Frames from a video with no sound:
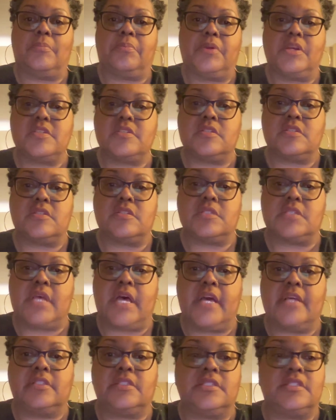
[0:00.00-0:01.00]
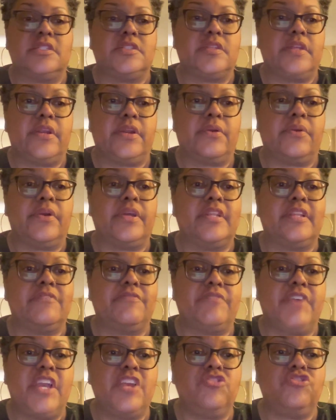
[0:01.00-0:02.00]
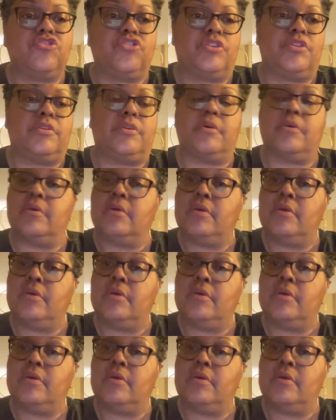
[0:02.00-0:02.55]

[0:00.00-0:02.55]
a presence designed to deter an invasion